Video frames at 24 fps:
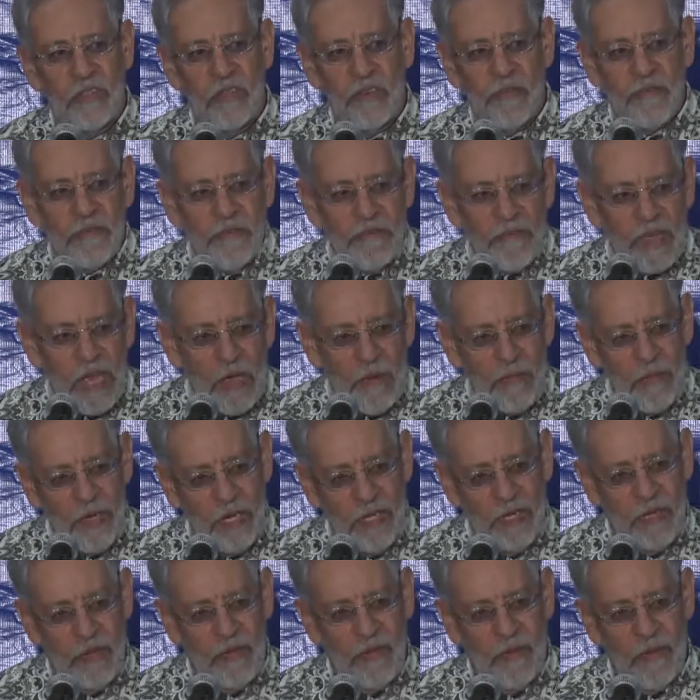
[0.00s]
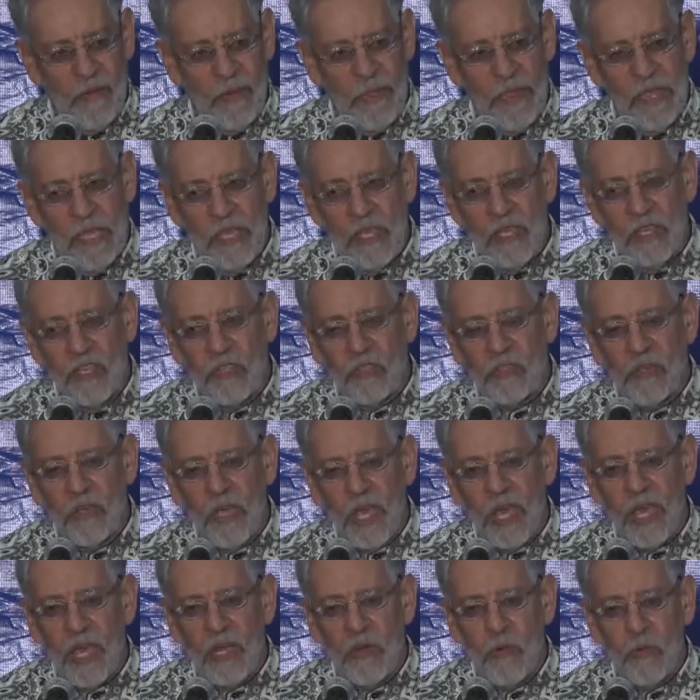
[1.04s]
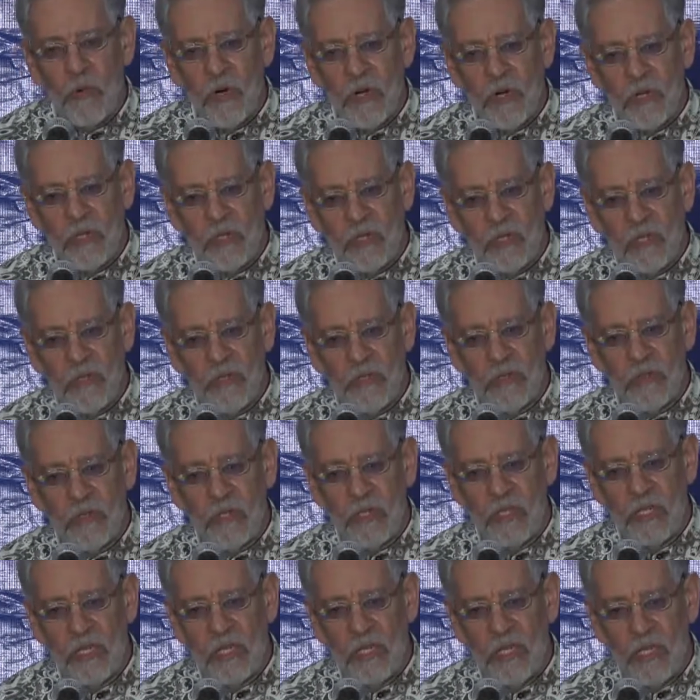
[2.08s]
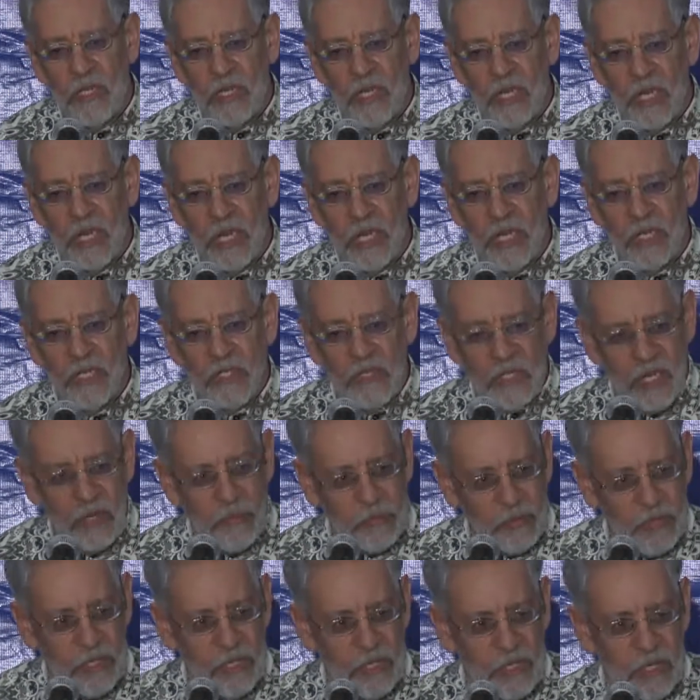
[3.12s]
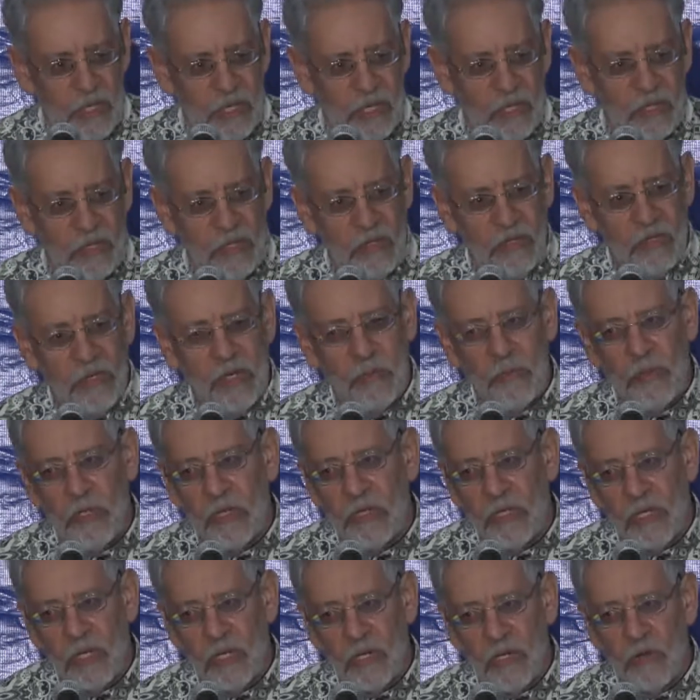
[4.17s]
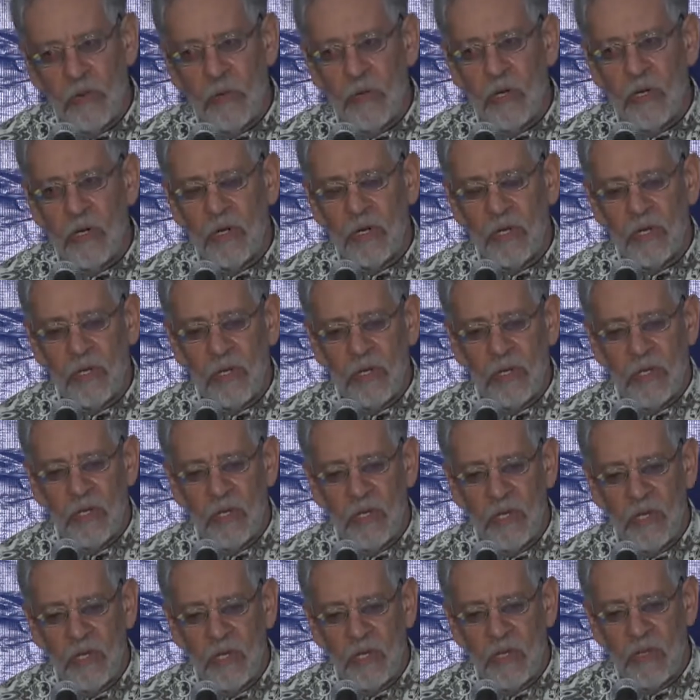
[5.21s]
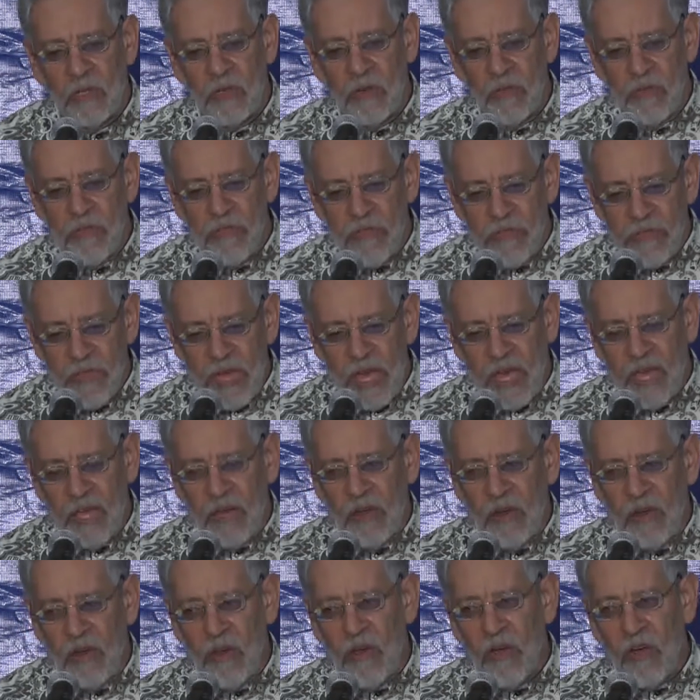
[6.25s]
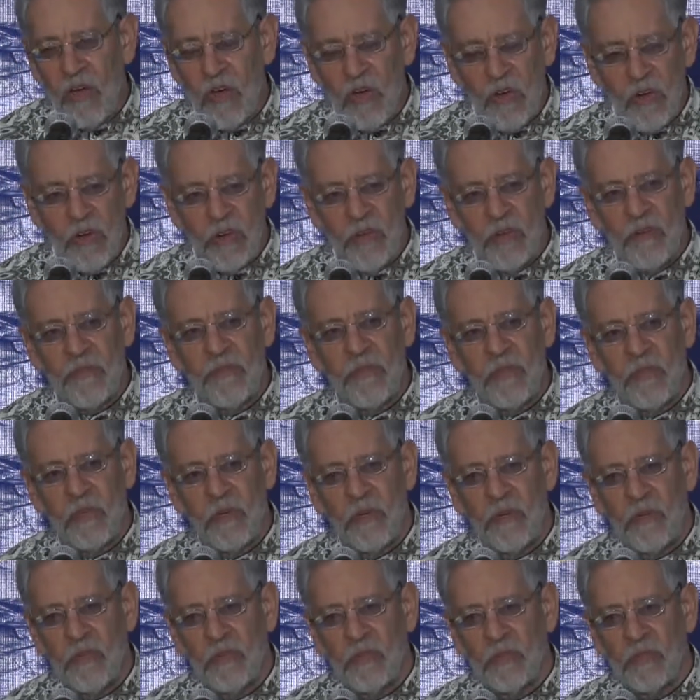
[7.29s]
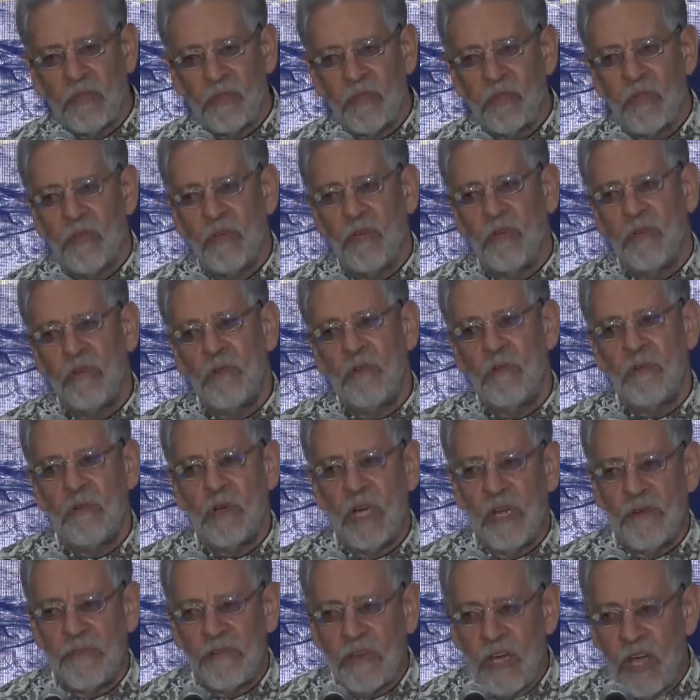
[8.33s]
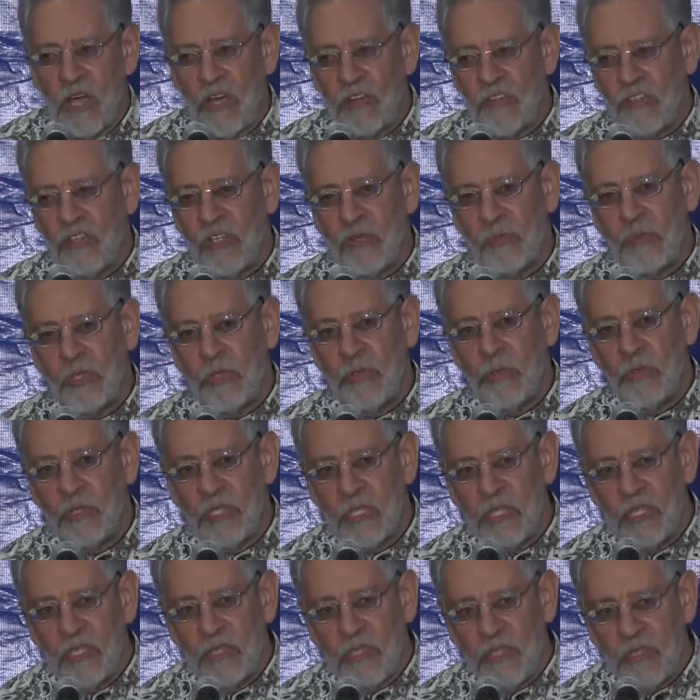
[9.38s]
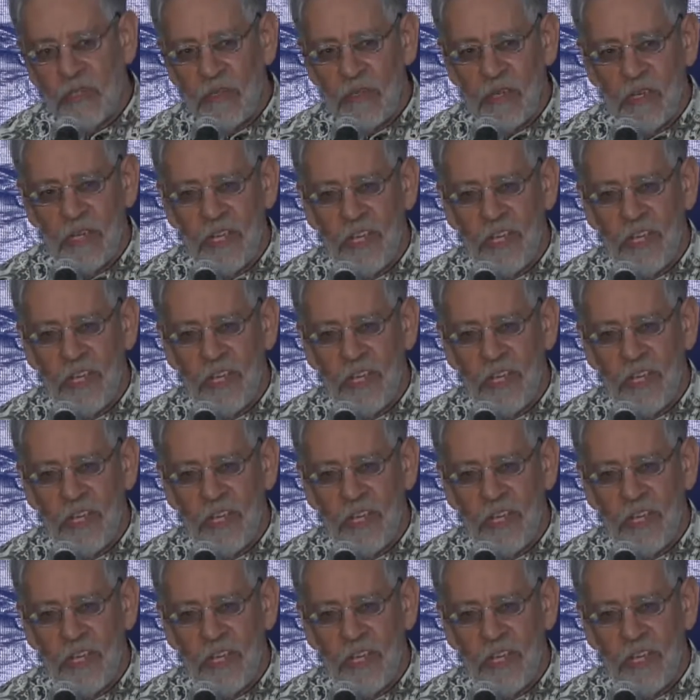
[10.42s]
your family. So I want to, in accepting this tribute and award, to thank all of those who have contributed